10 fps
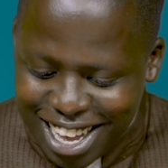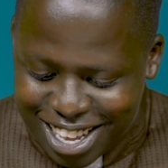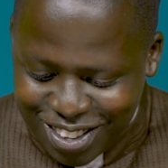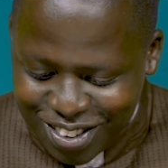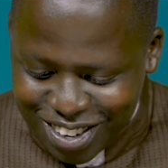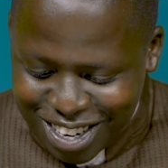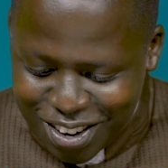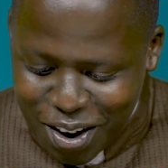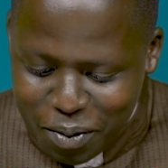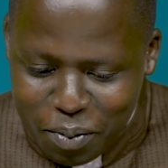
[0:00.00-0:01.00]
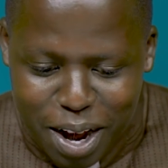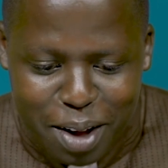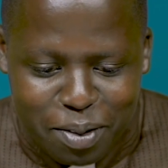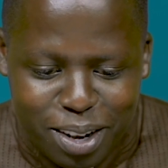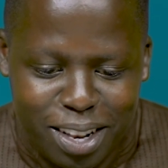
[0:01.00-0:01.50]
As you read your
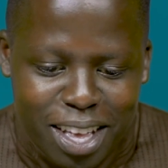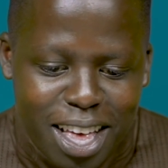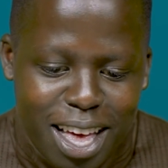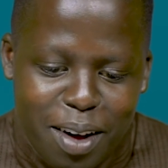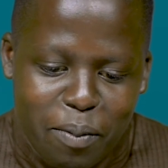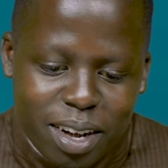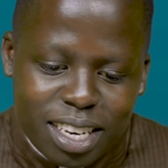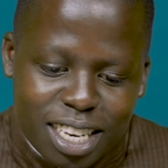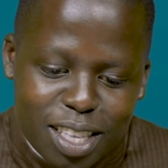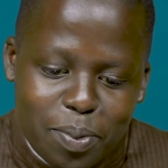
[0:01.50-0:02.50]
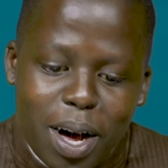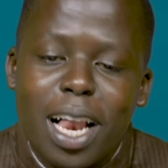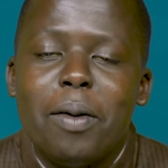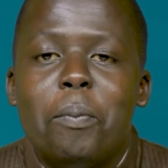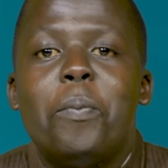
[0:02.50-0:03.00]
Bible, but it is
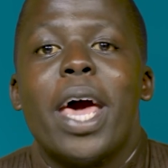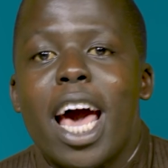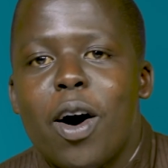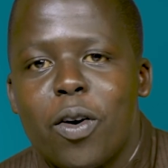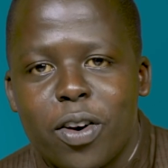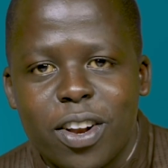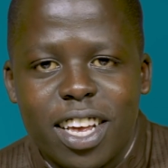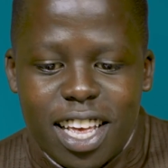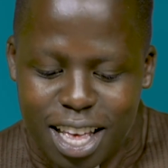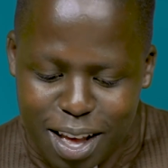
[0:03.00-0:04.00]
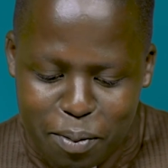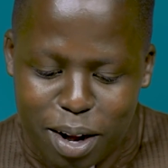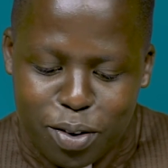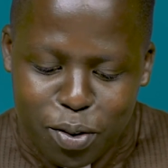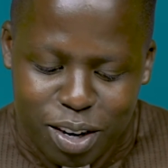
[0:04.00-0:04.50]
Baal Peor. Hmm.
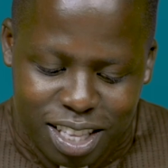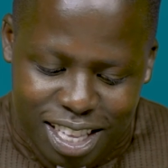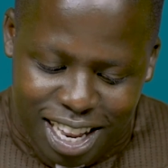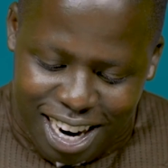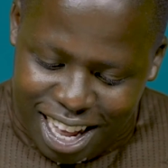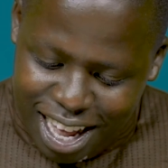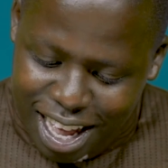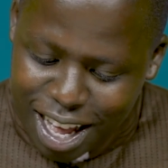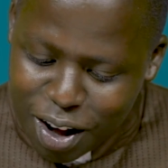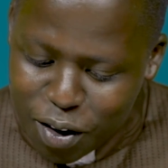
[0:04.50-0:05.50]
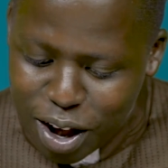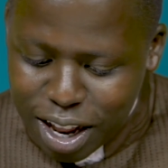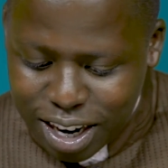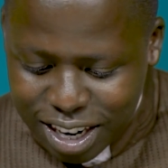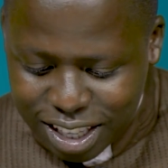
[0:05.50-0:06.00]
but we will still uh, go
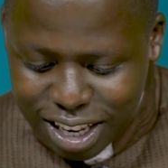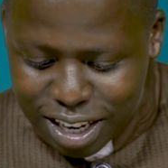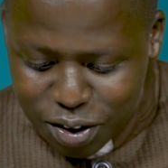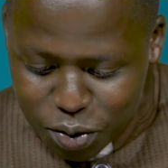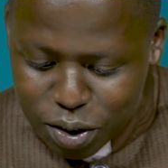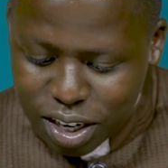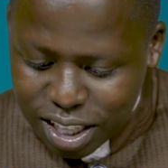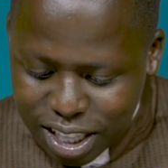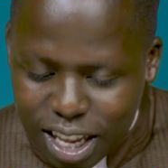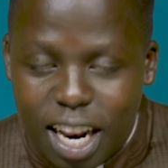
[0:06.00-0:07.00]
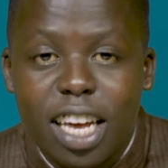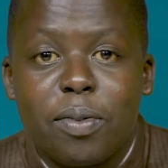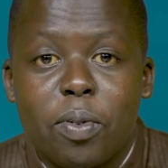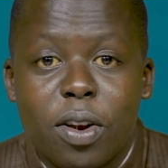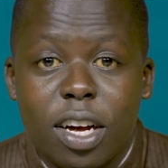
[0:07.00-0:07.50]
and research what is the right
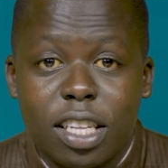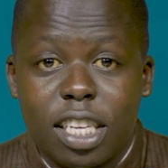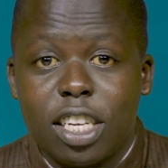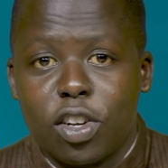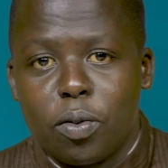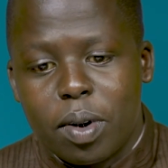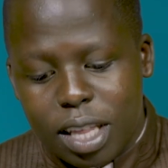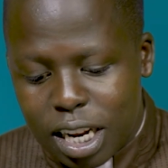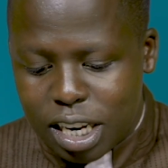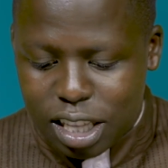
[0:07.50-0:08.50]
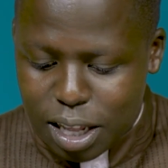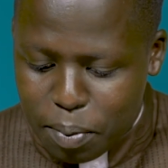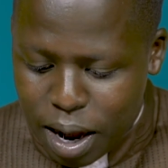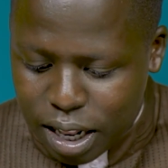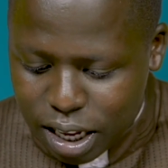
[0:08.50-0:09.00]
pronunciation. But that is the
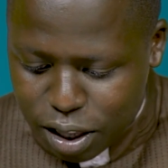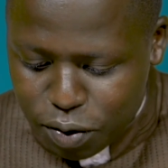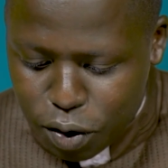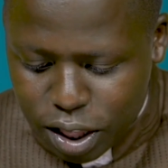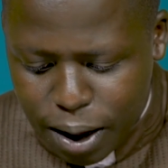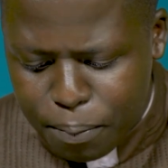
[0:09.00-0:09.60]
Baal that is found there.